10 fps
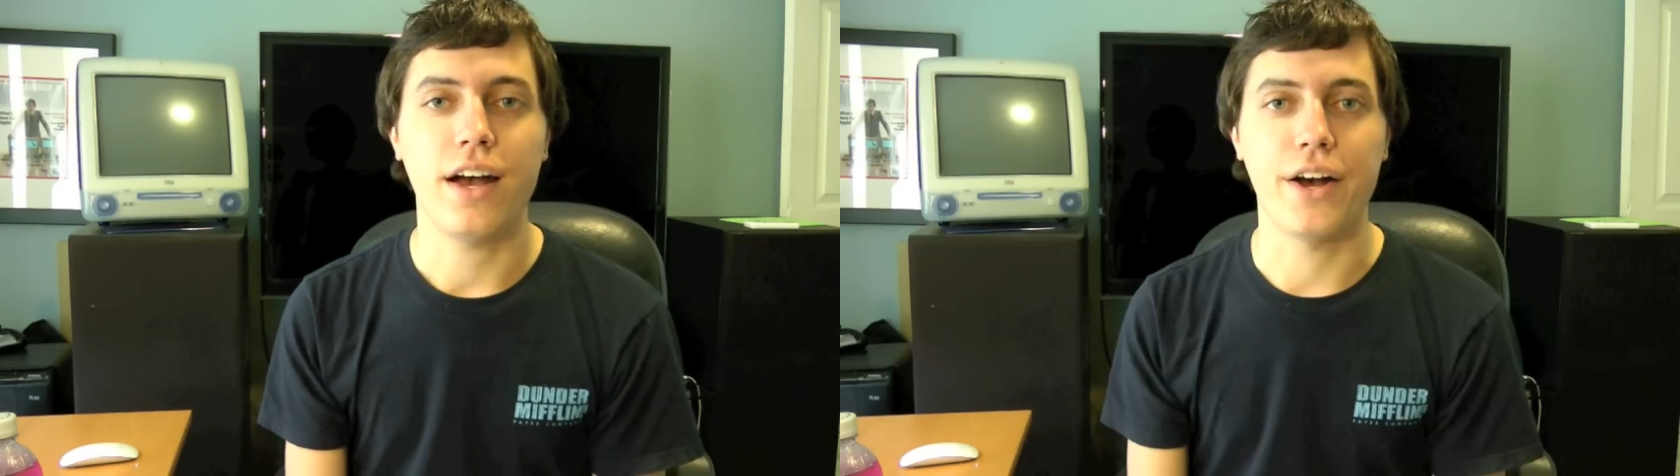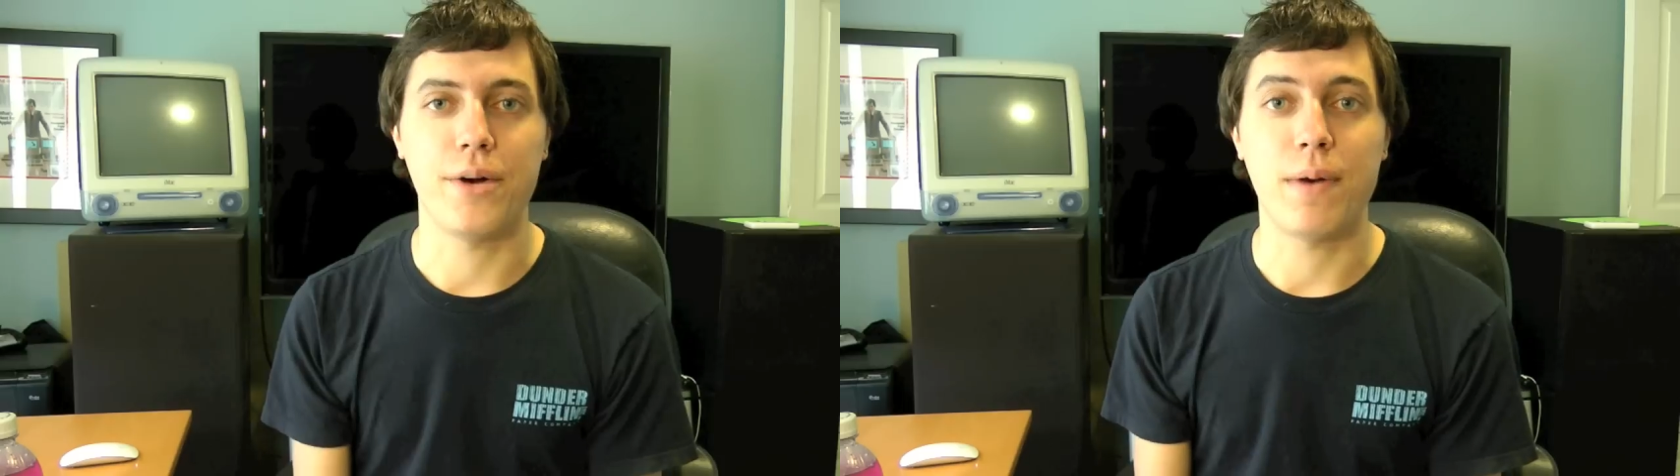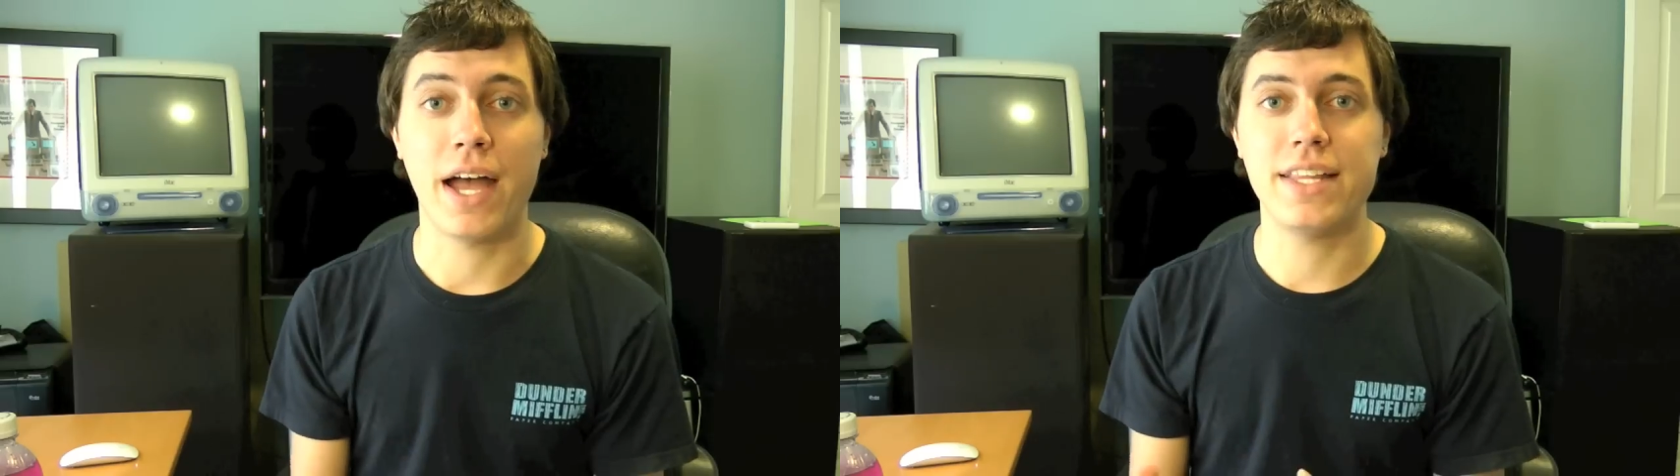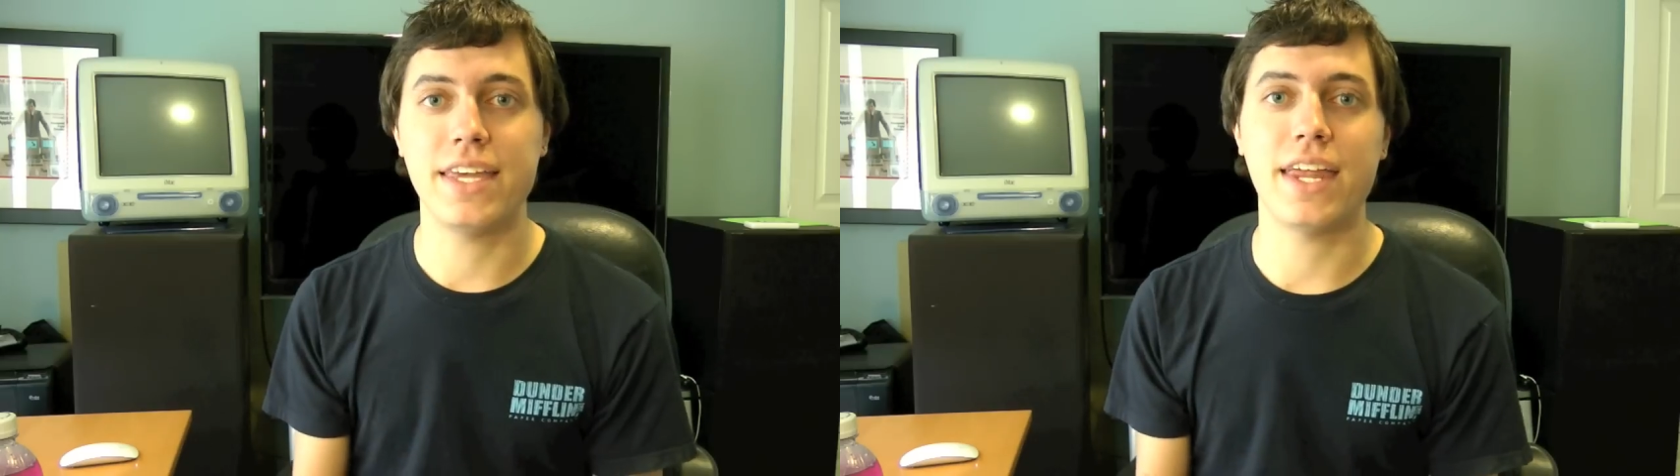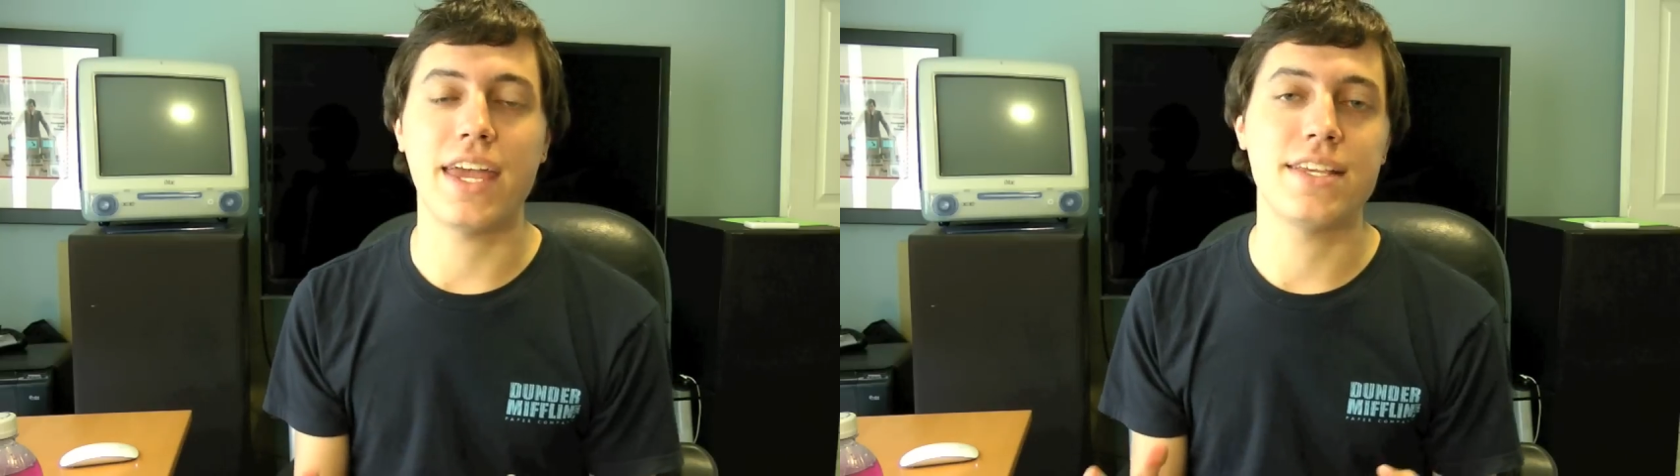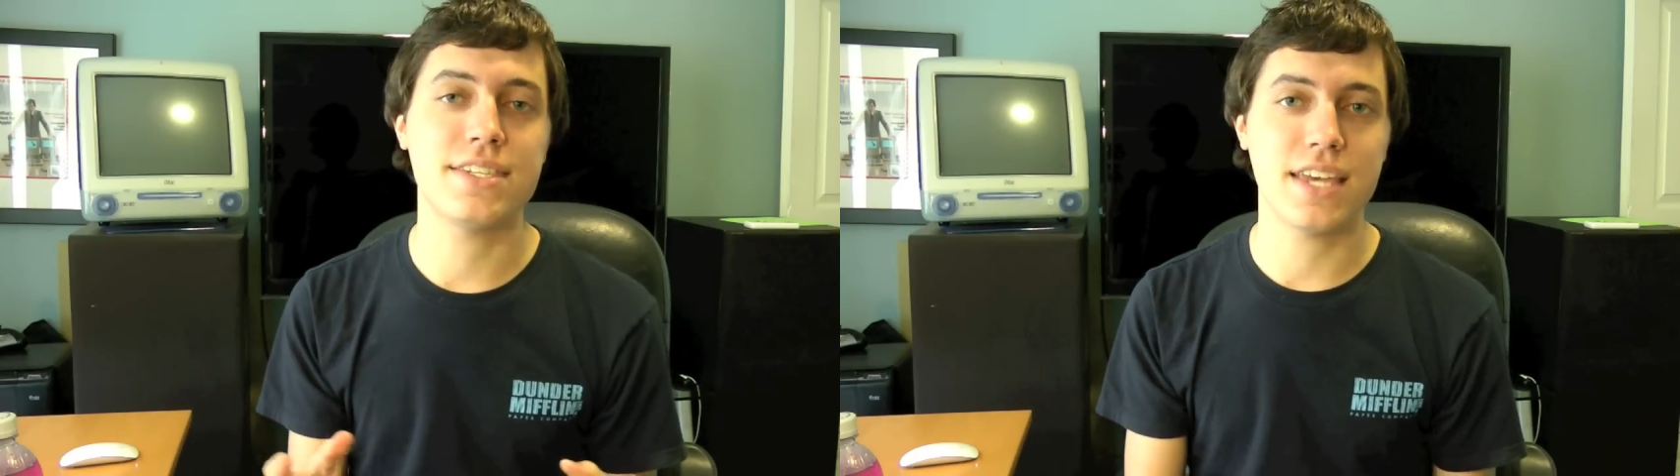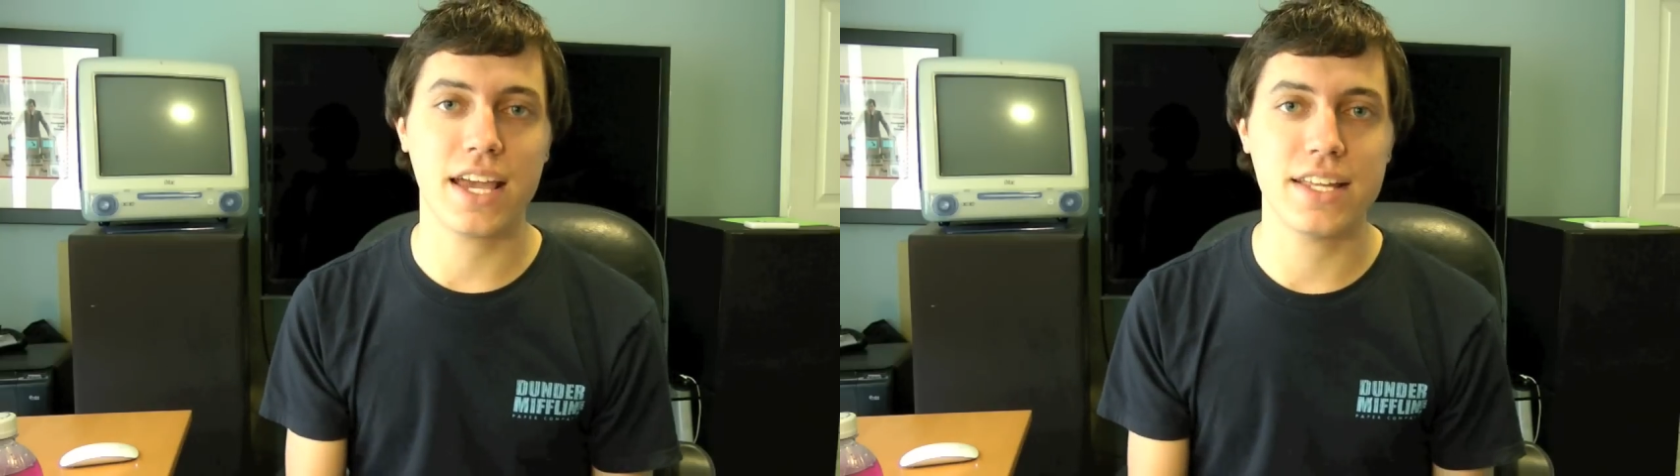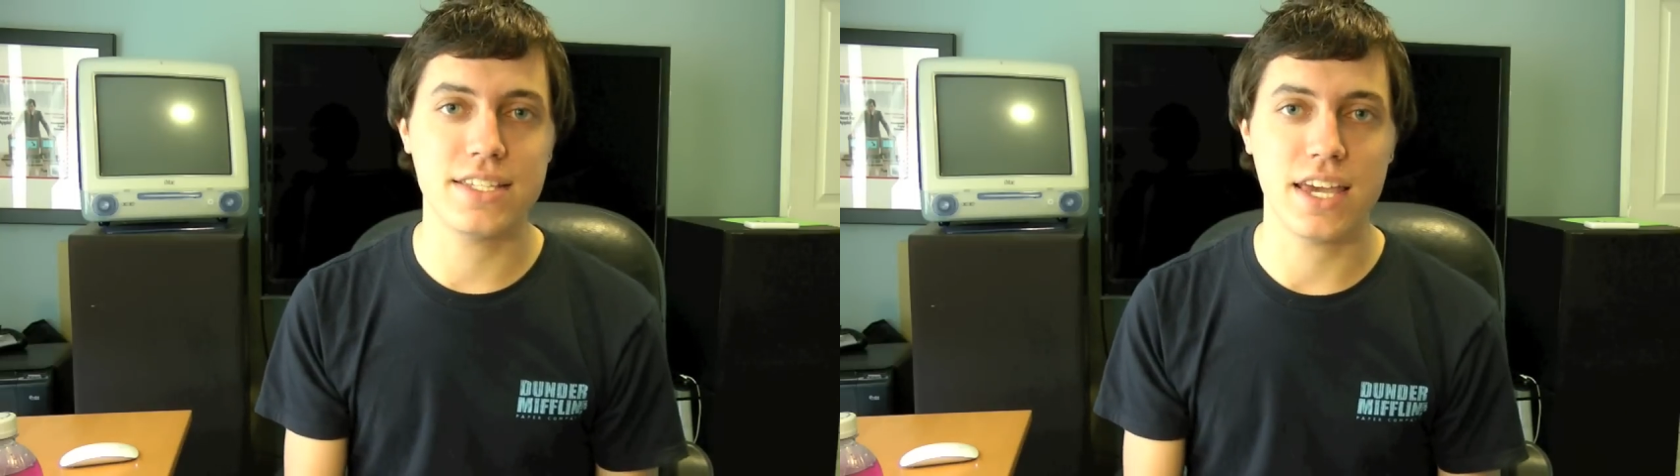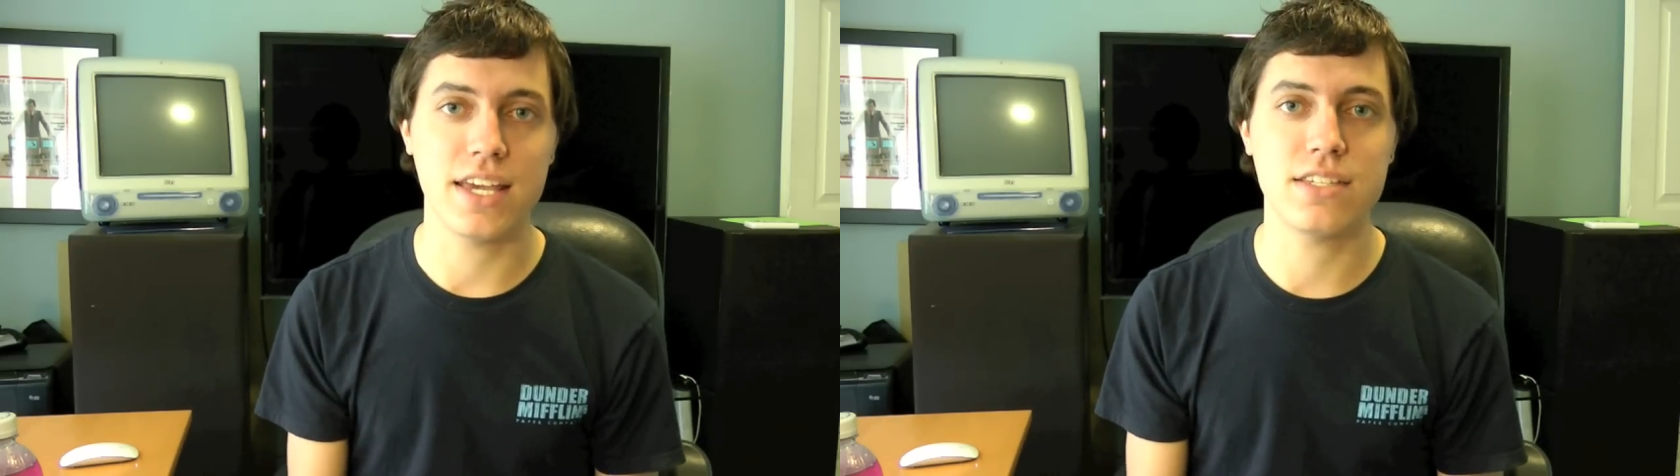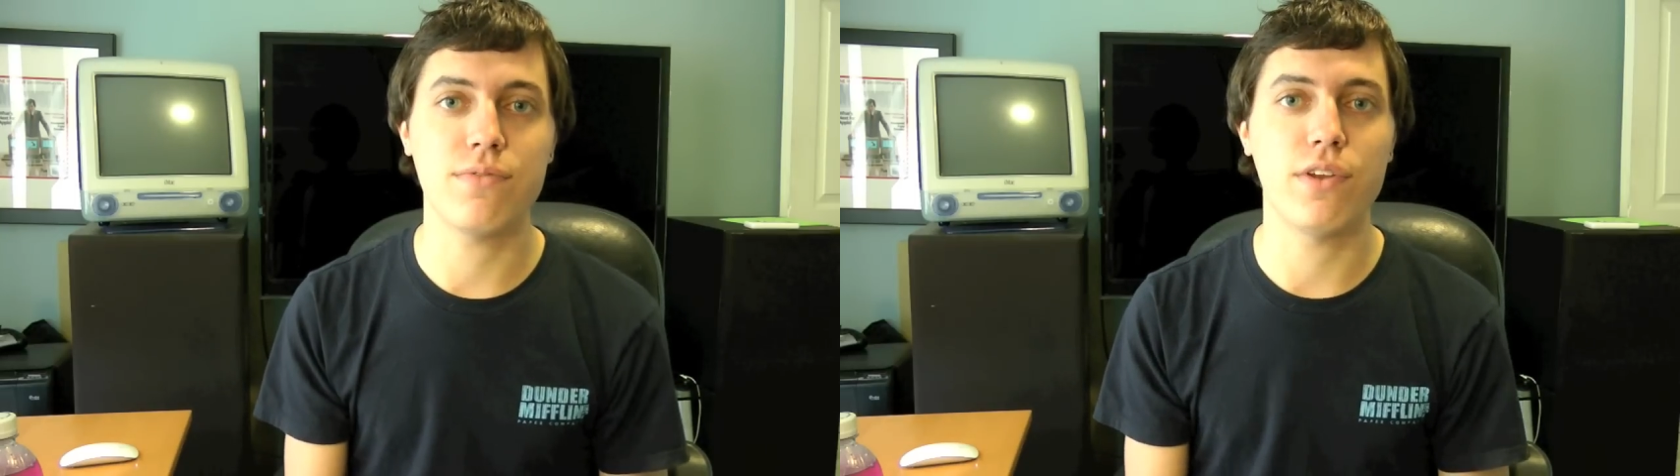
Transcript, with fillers: Um, I did a second taste